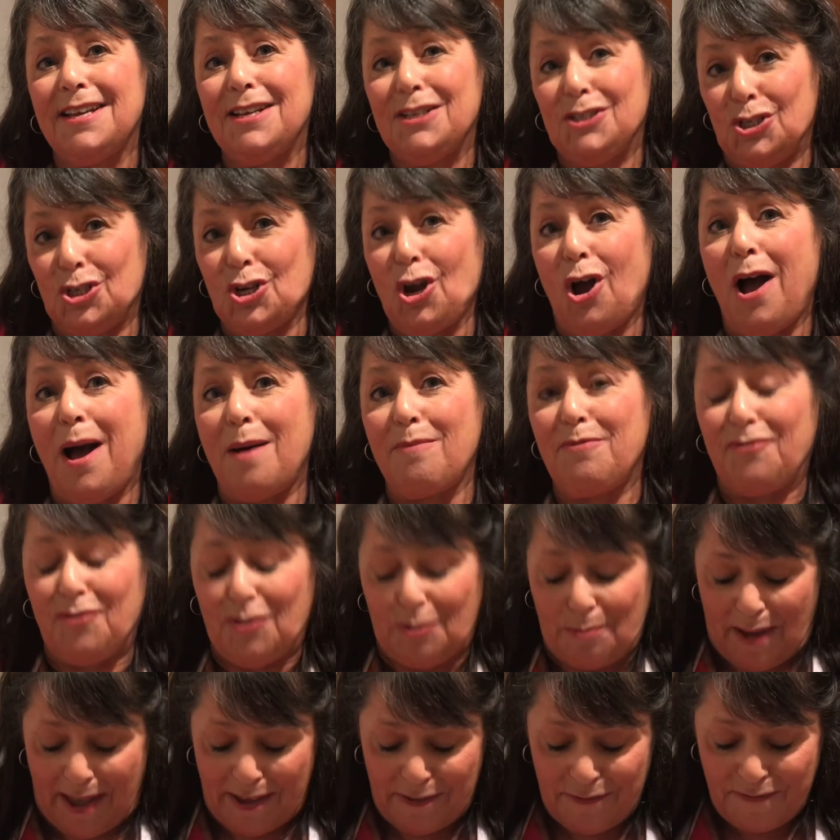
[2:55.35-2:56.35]
job for
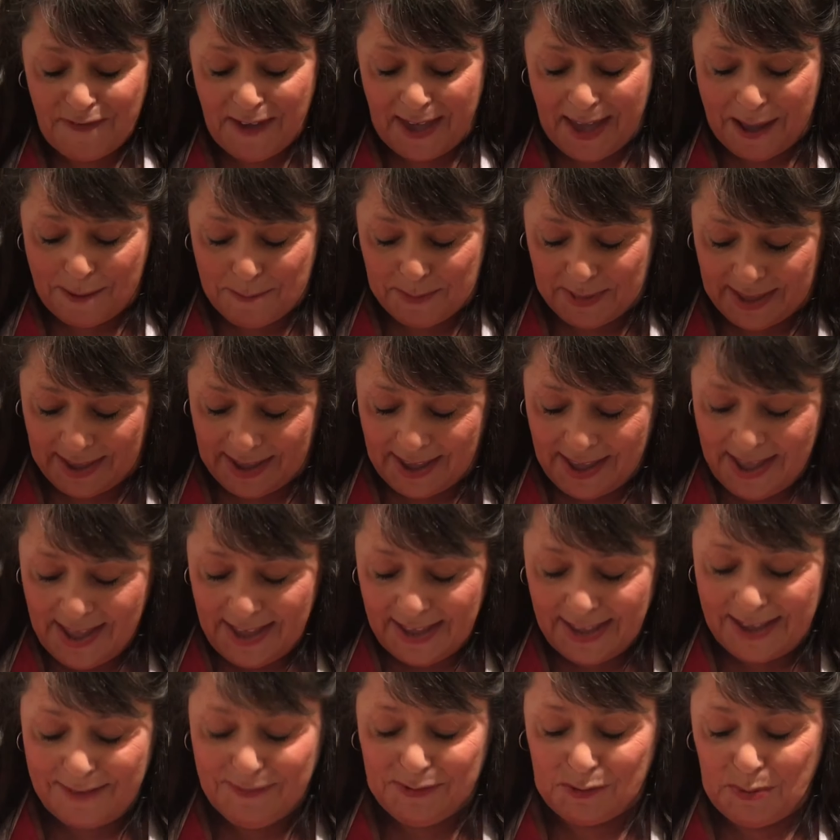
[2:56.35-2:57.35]
my family.
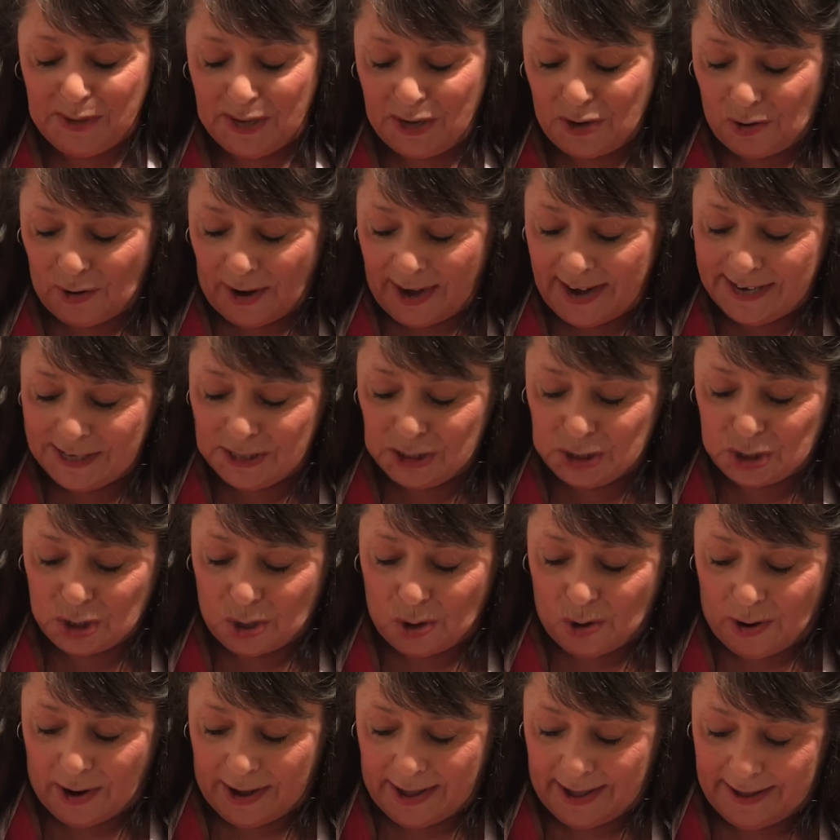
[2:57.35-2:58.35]
Gives me great joy.